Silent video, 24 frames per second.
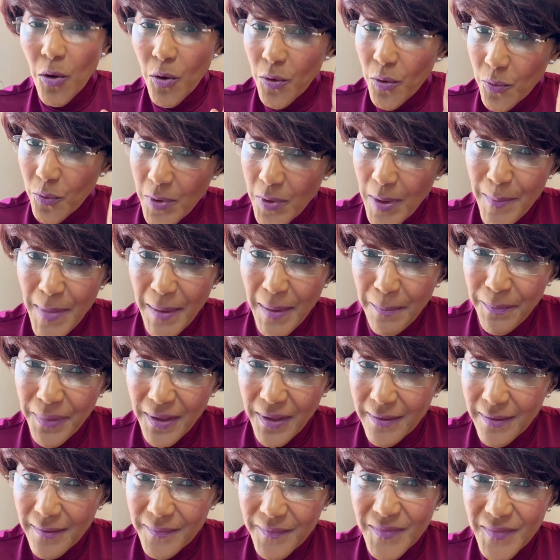Remember,
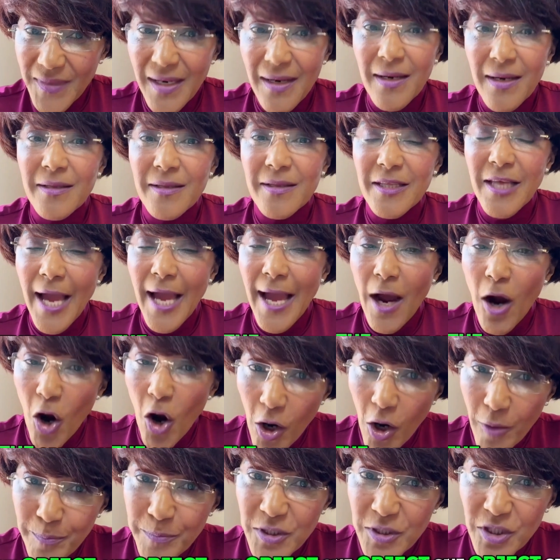the
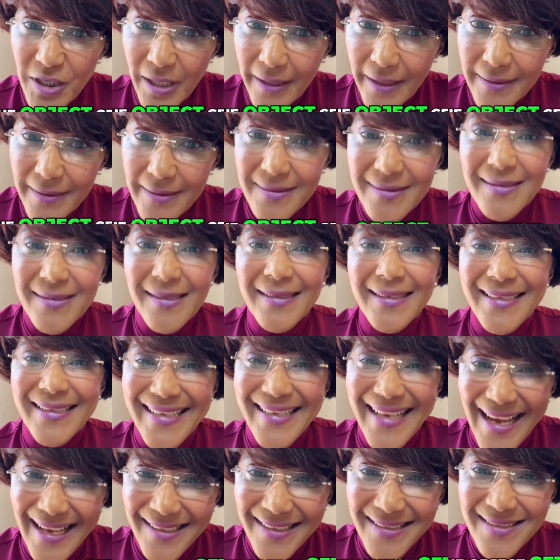object
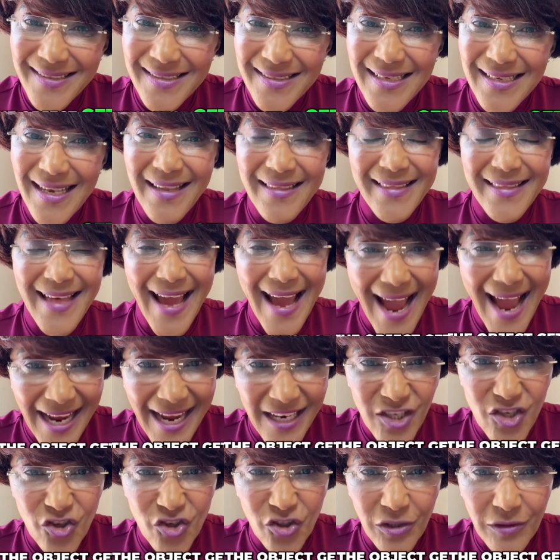gets the
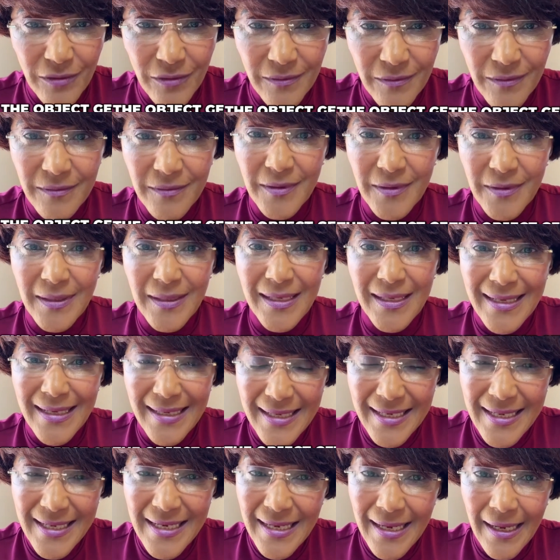action.
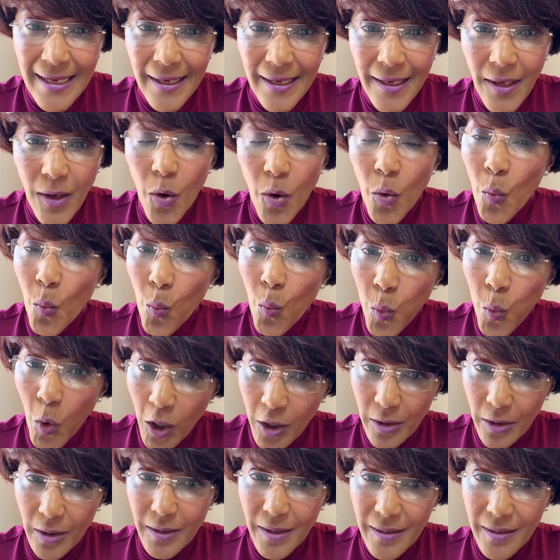Here,
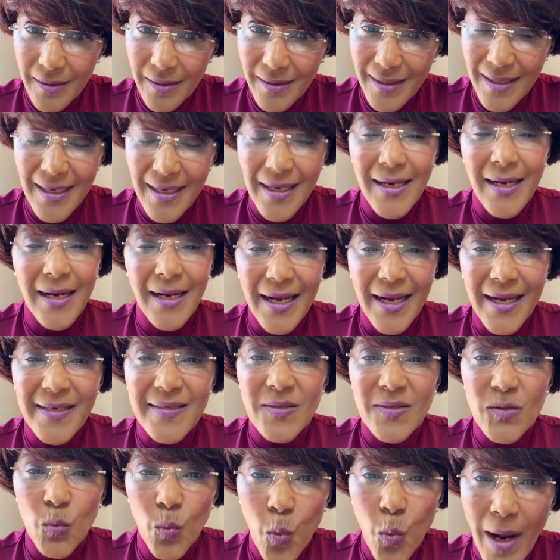work. It's
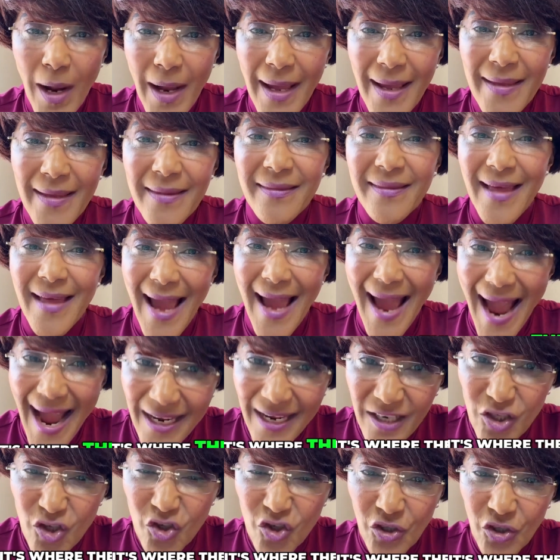where the
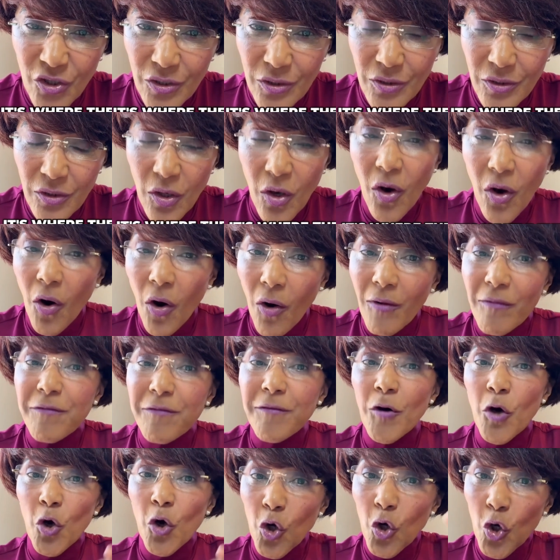action of
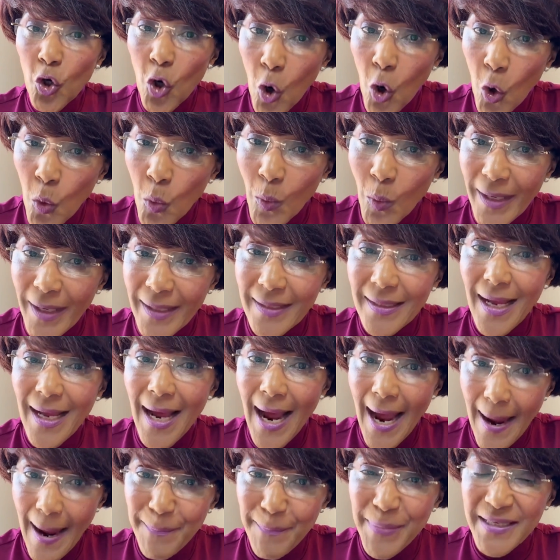going
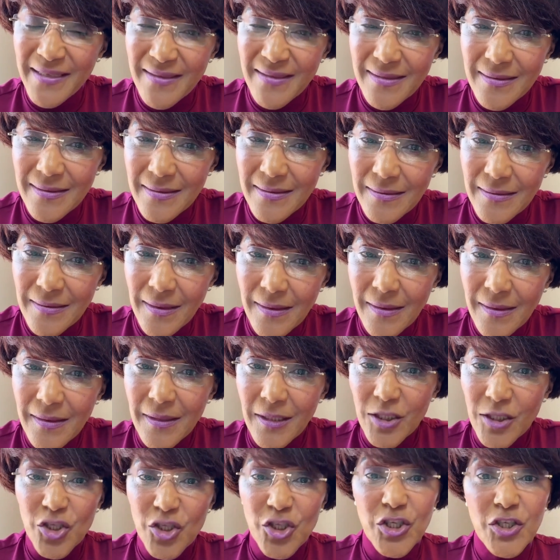happens.
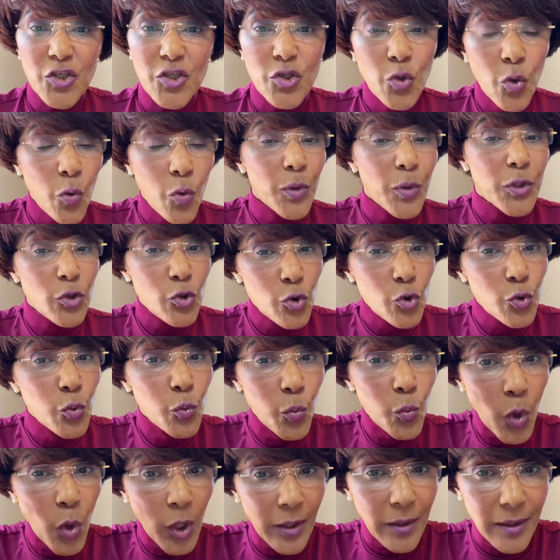She's going to
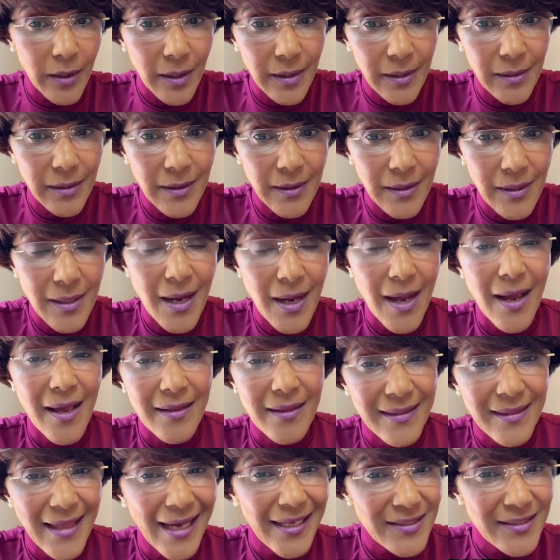work.
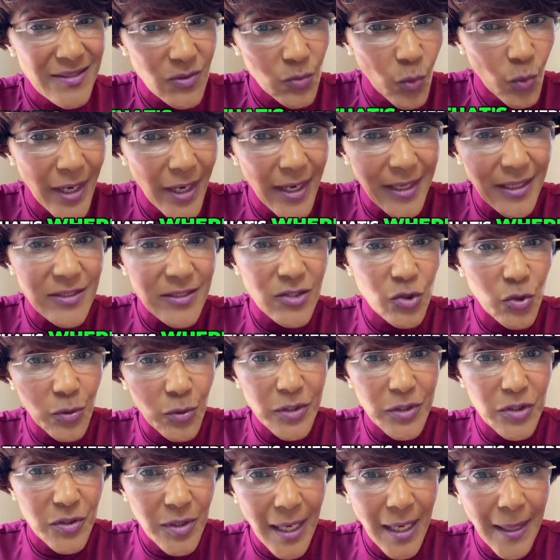That's where it's going
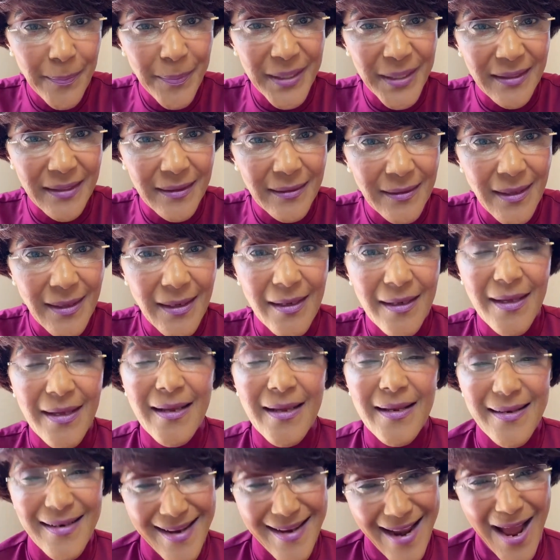to happen.
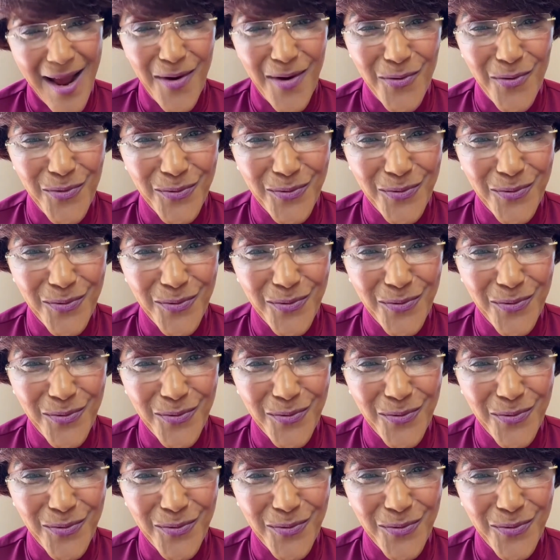Now,